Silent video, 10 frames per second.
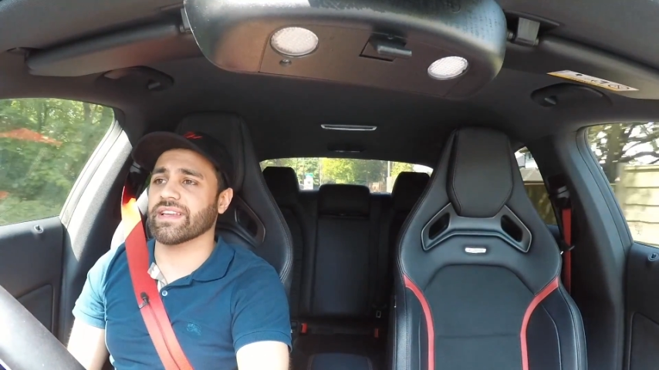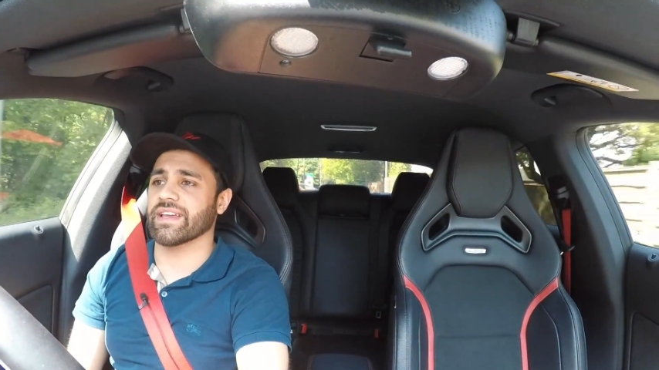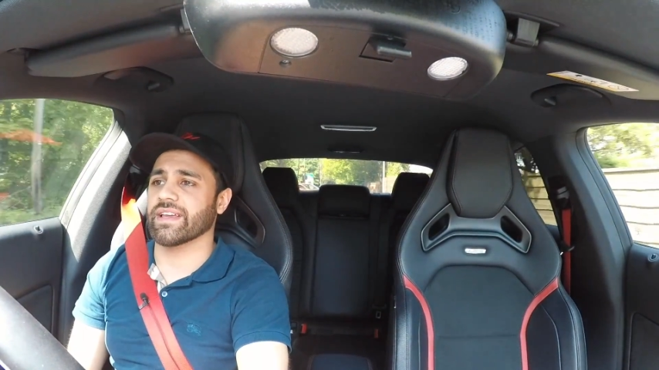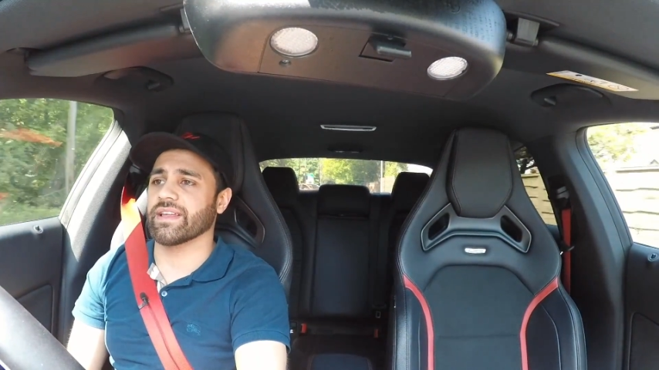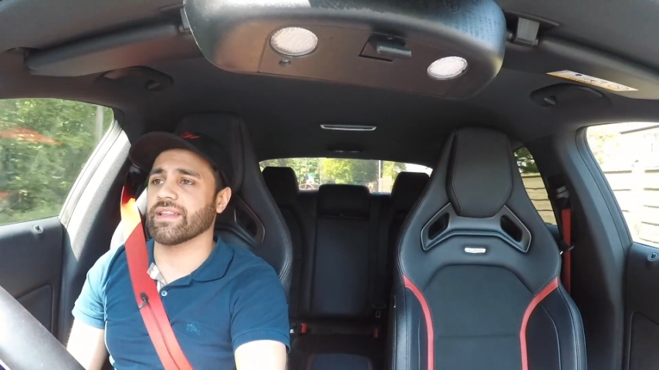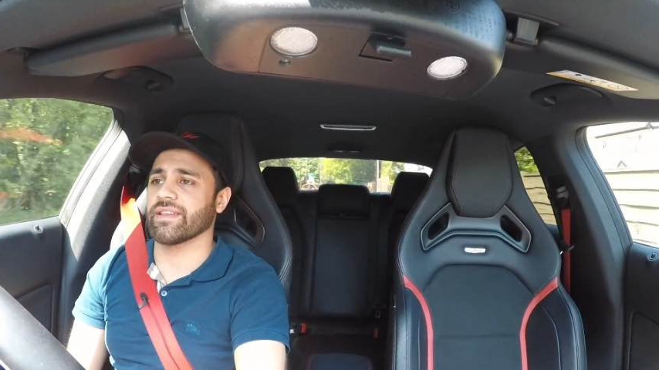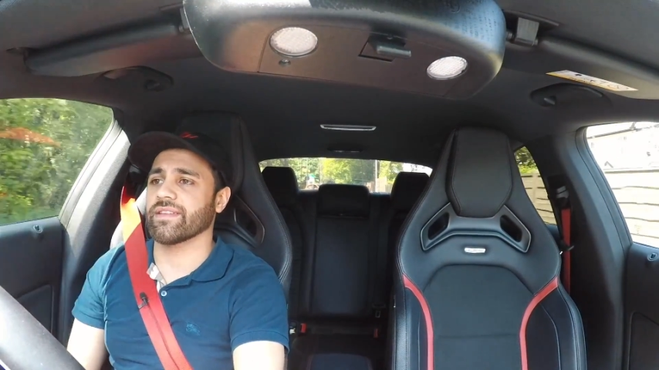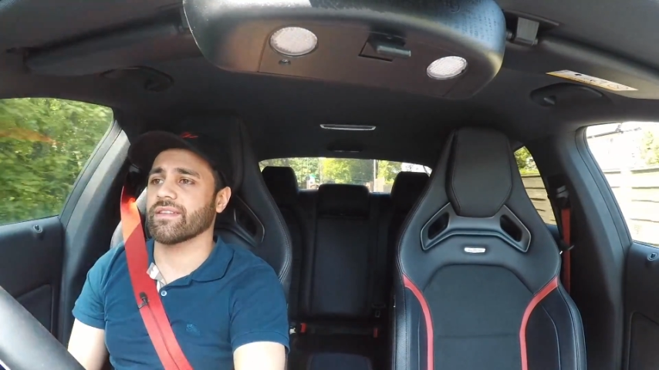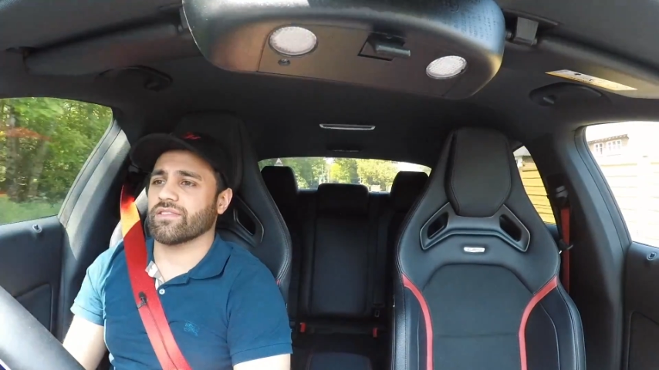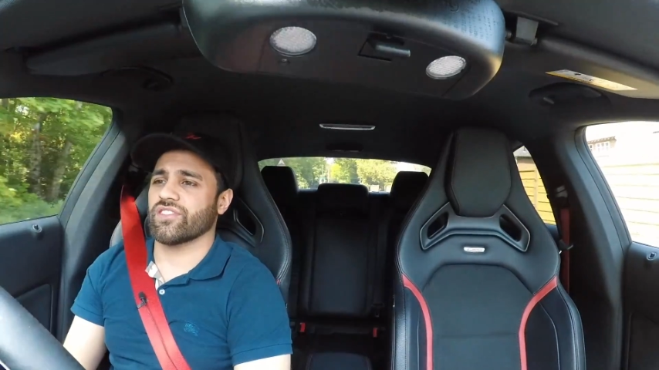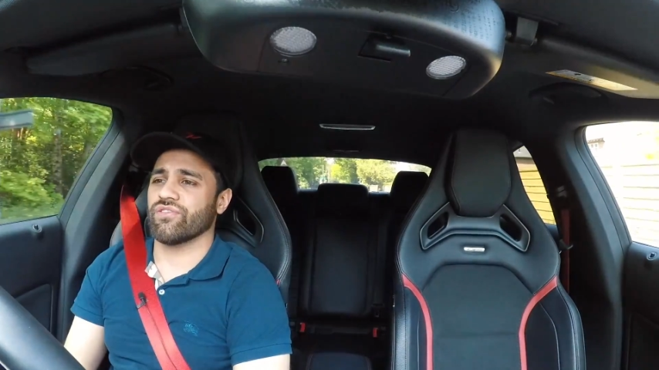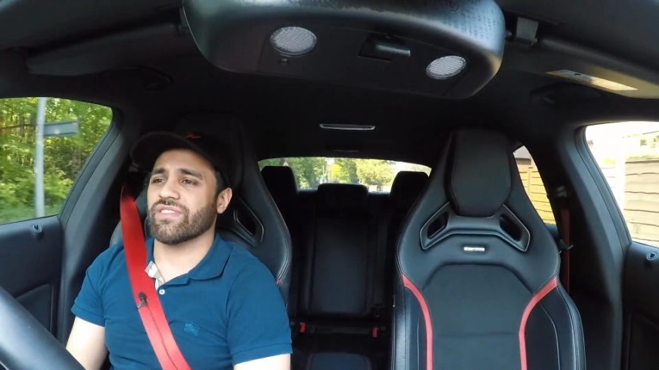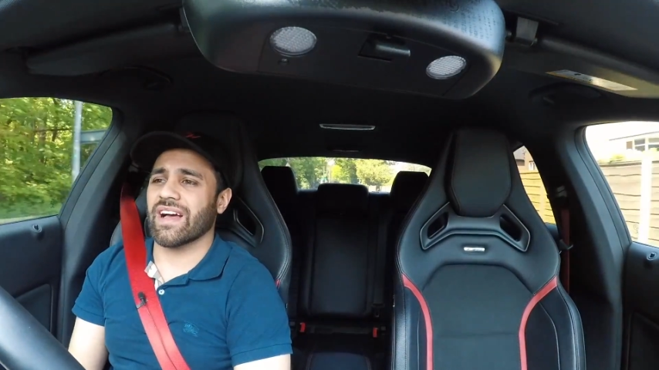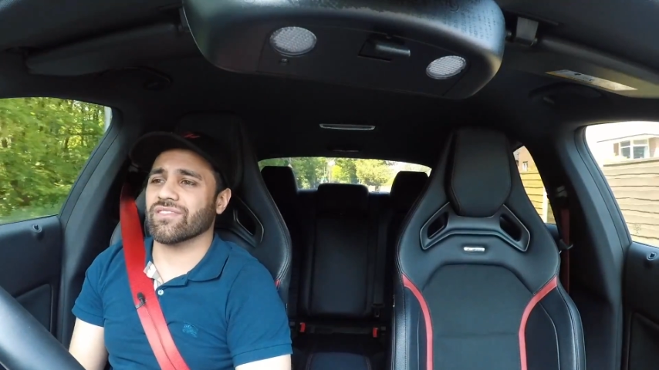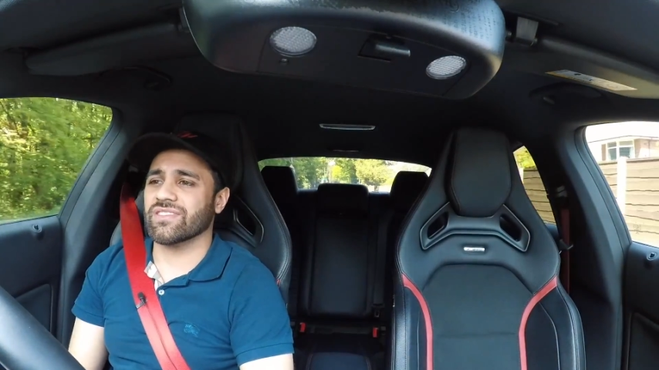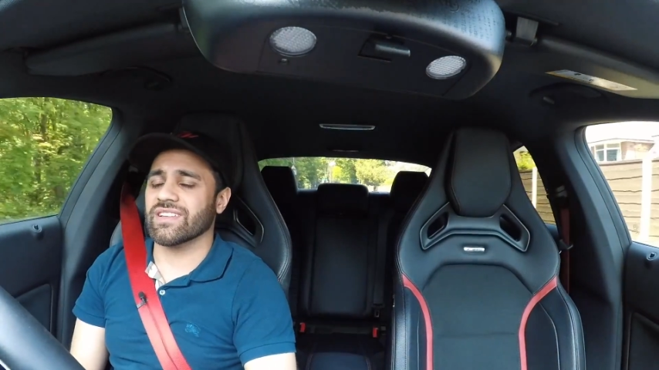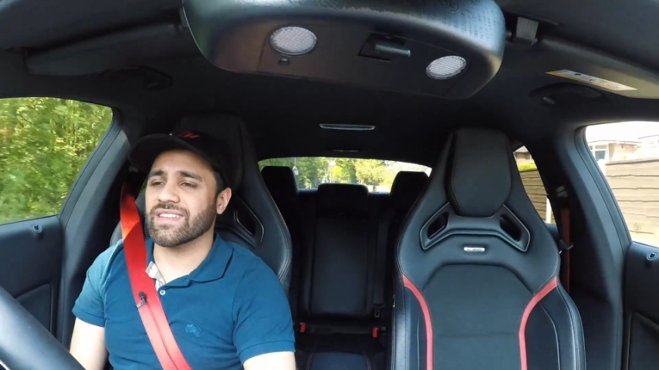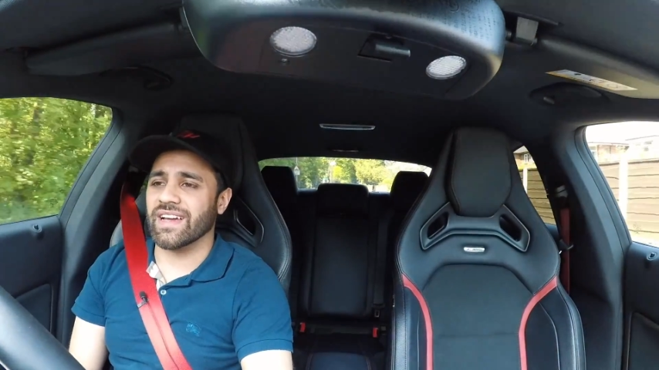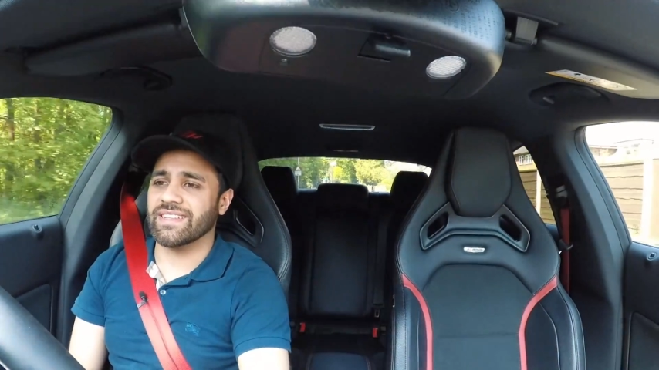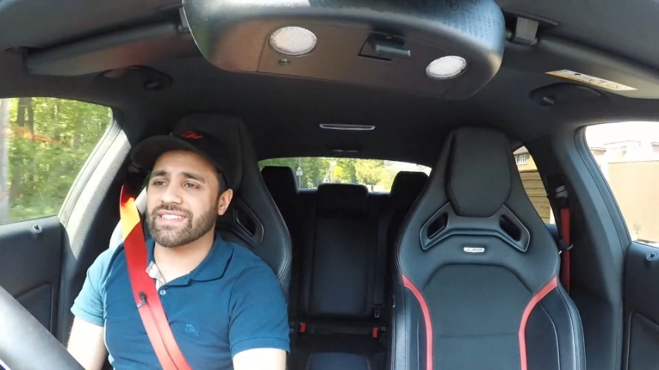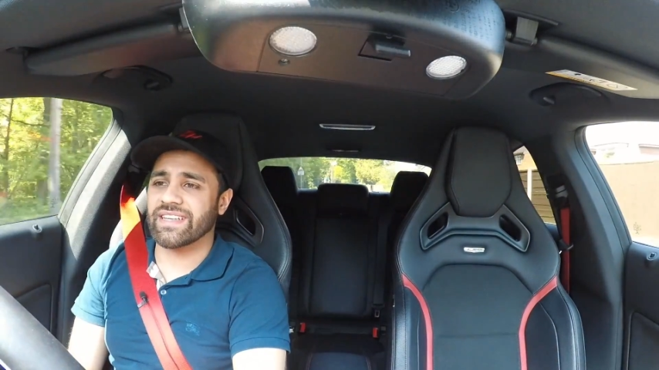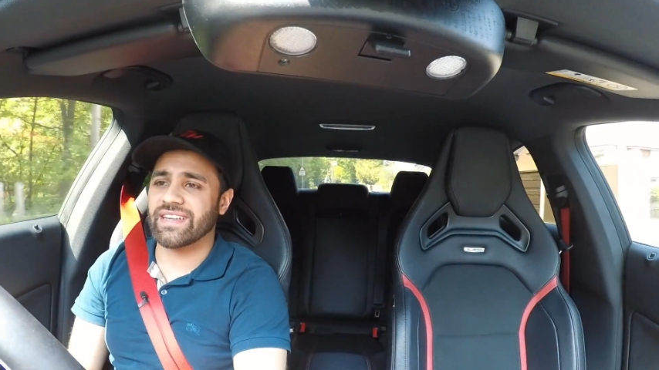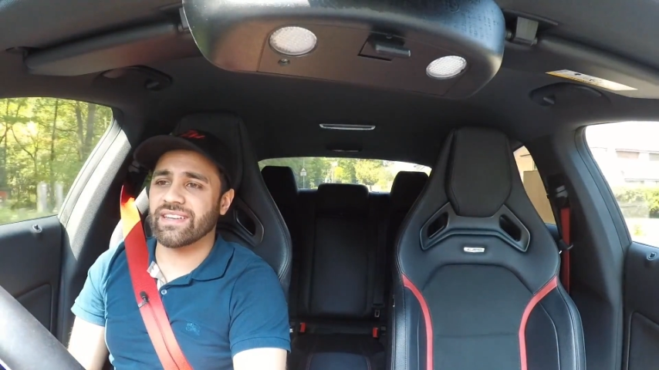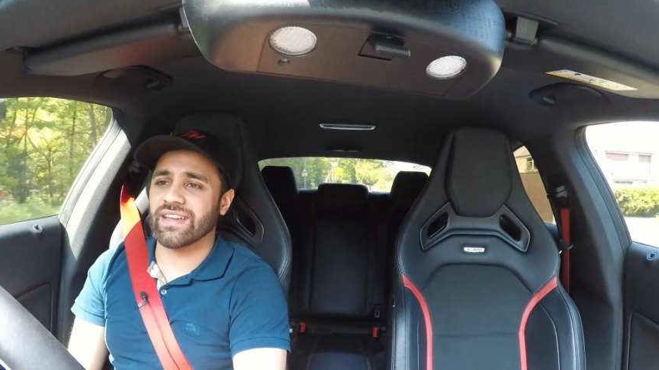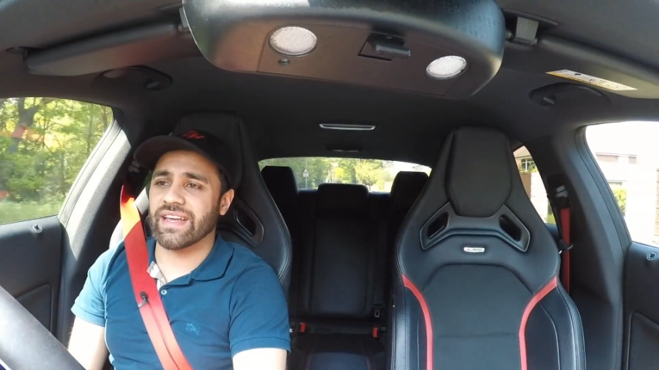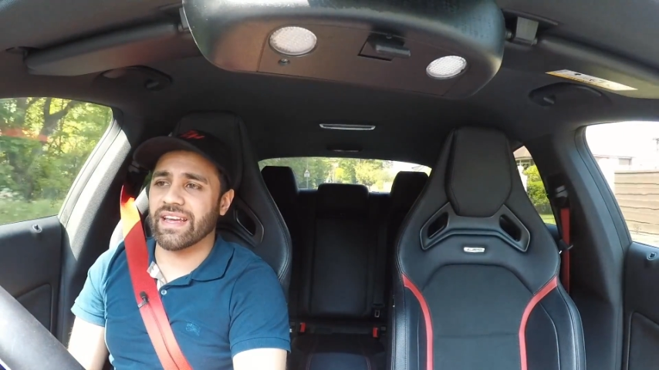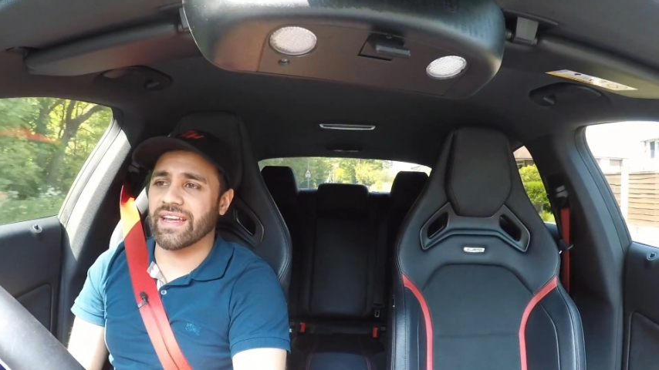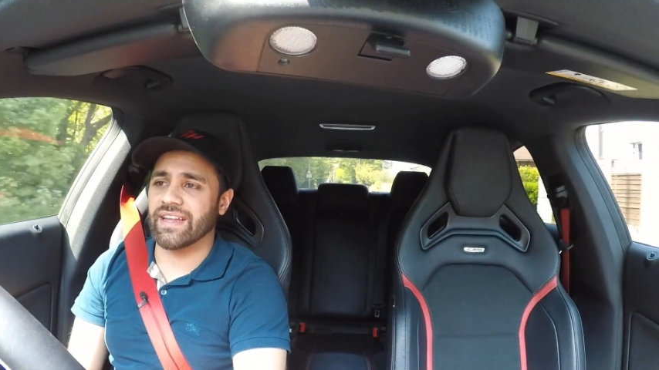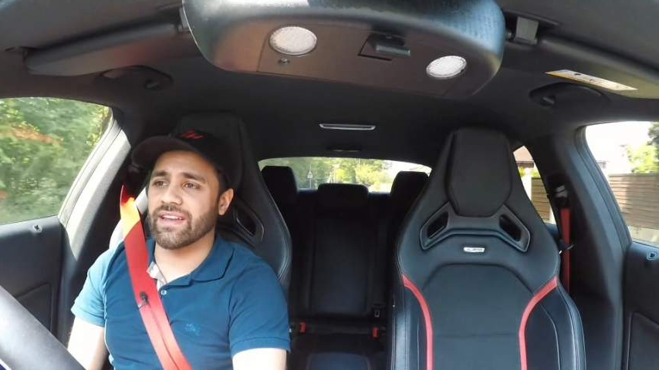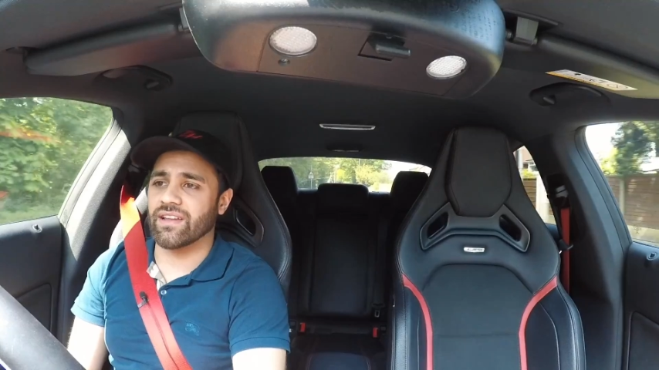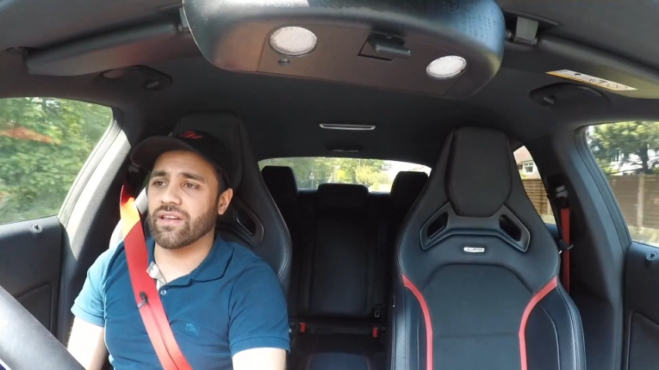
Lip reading: in 2019 in